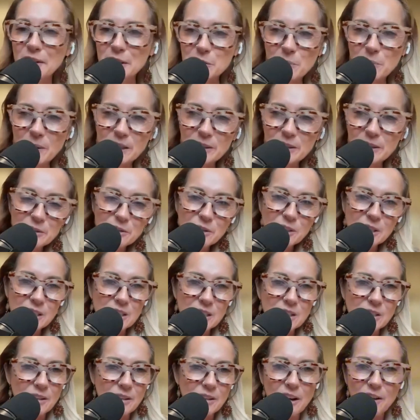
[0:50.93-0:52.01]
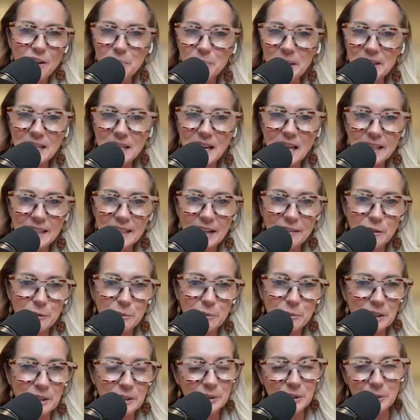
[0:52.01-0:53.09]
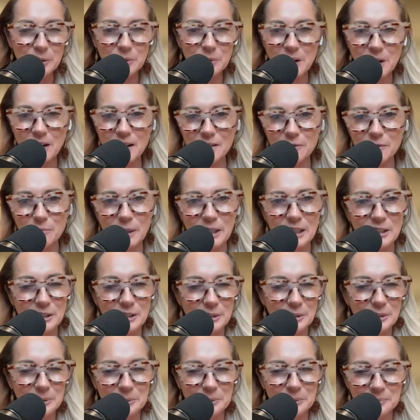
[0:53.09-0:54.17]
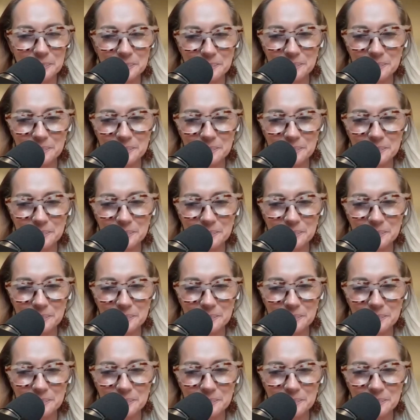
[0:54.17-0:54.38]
First, why don't you just start off by telling everyone who you are and what you do?